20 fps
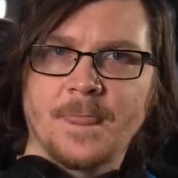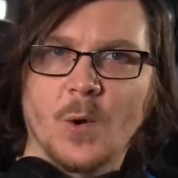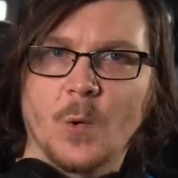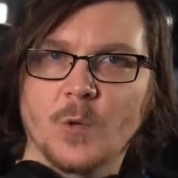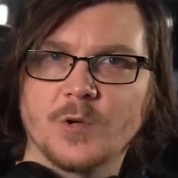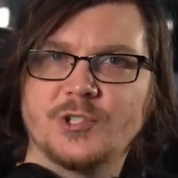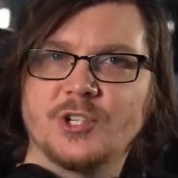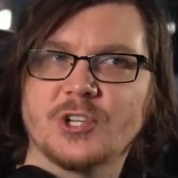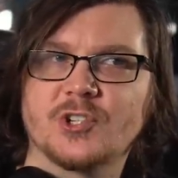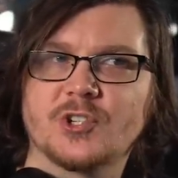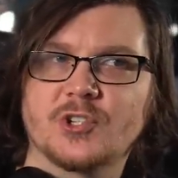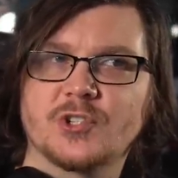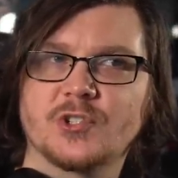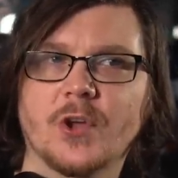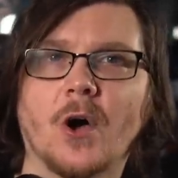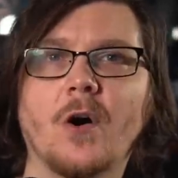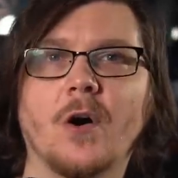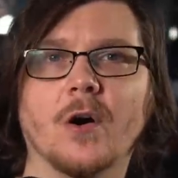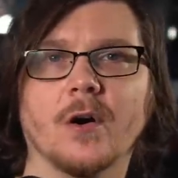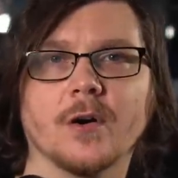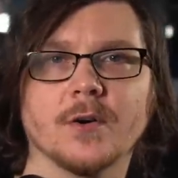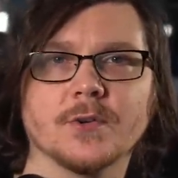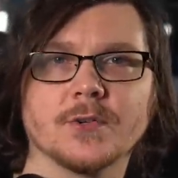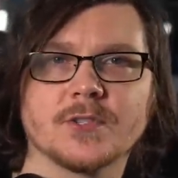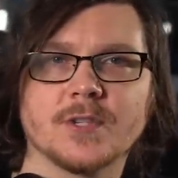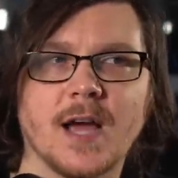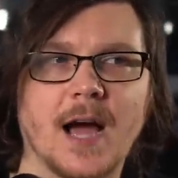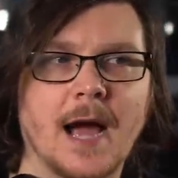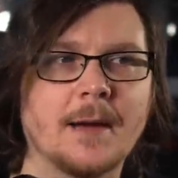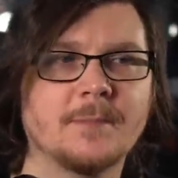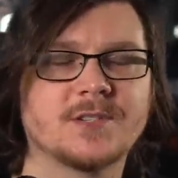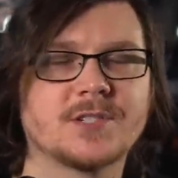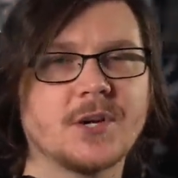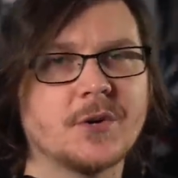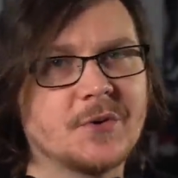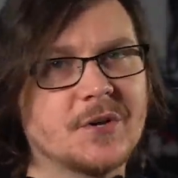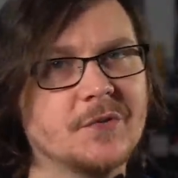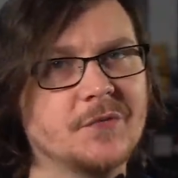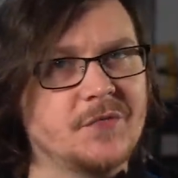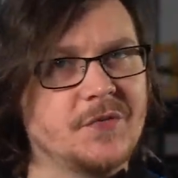Or just stars? I'm
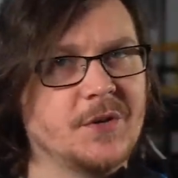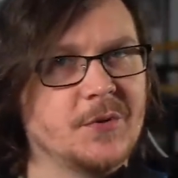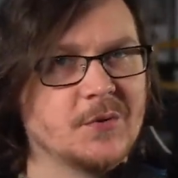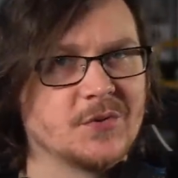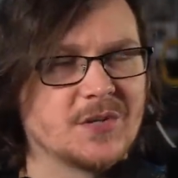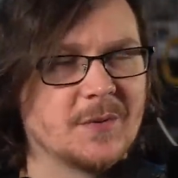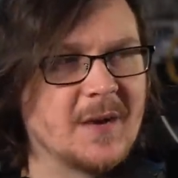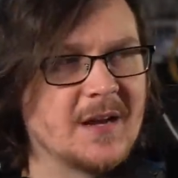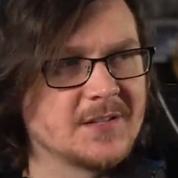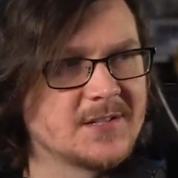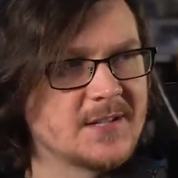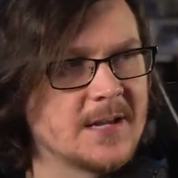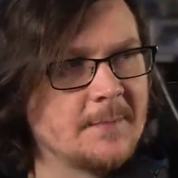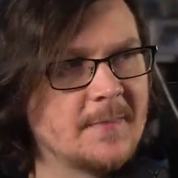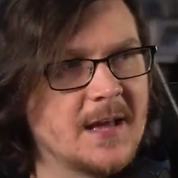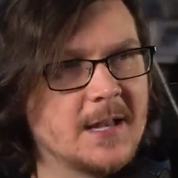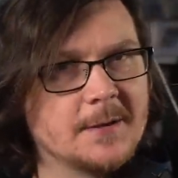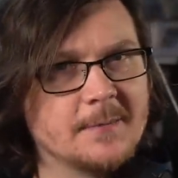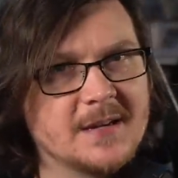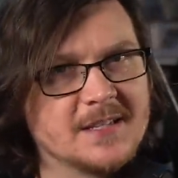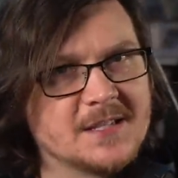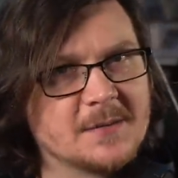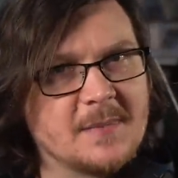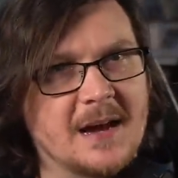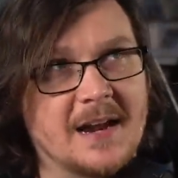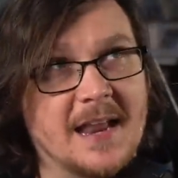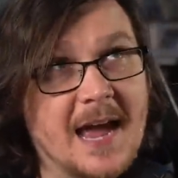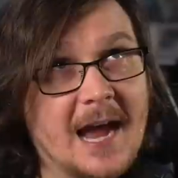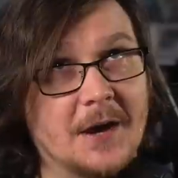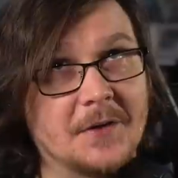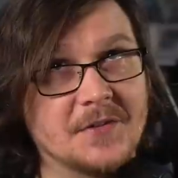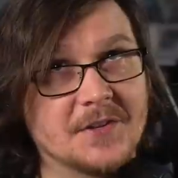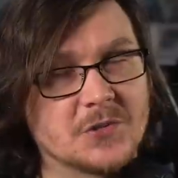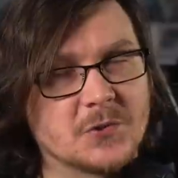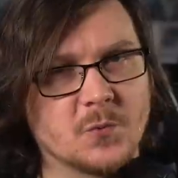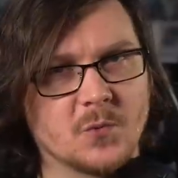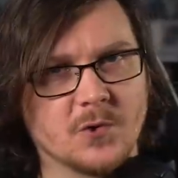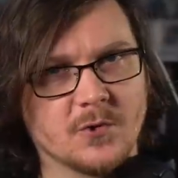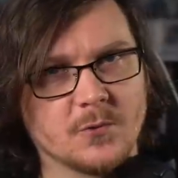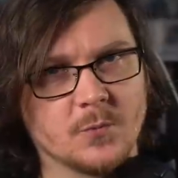so confused about some elements about how
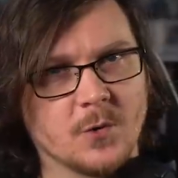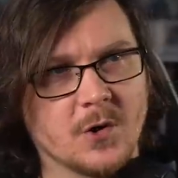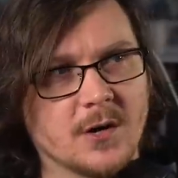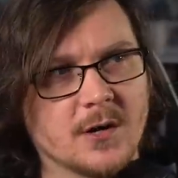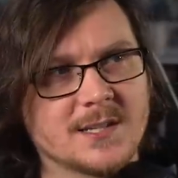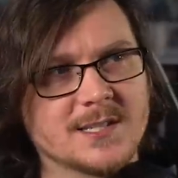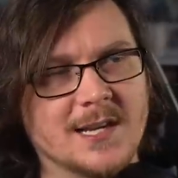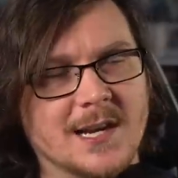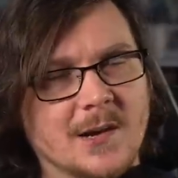this world works,